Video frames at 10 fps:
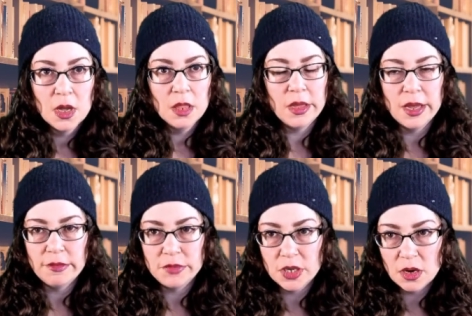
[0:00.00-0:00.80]
they
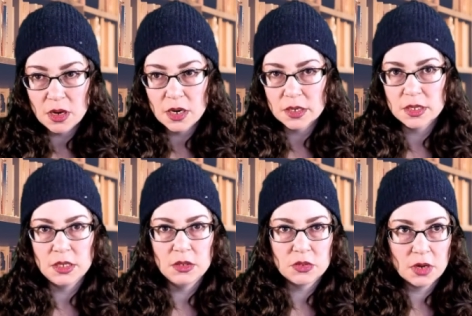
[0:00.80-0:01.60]
have dogs,
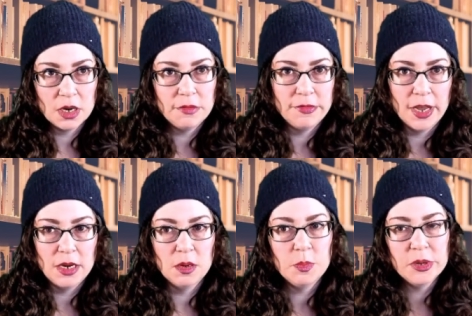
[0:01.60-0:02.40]
and they're trying to
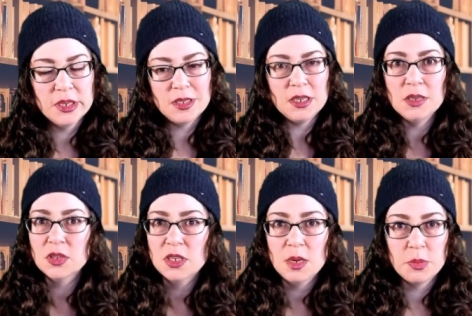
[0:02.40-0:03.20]
find her. But as
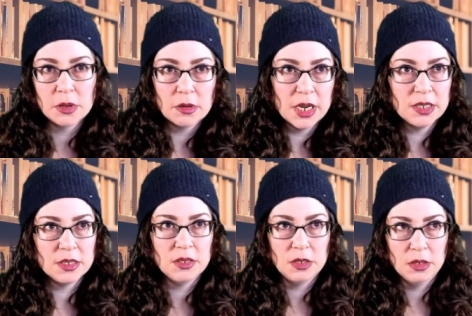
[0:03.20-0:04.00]
each day
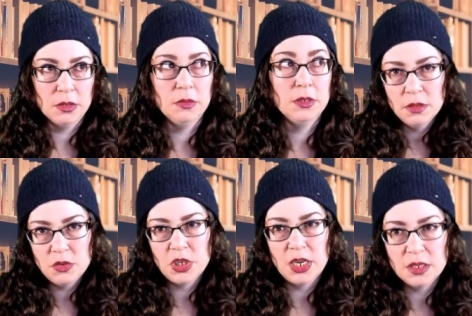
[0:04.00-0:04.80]
progresses, you know, it, the
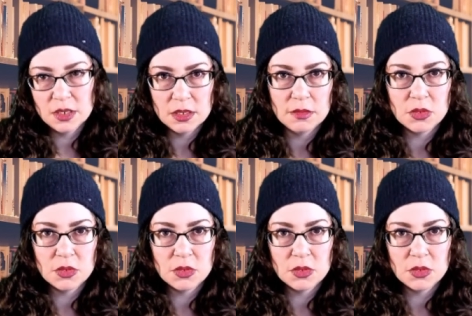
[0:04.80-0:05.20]
chances of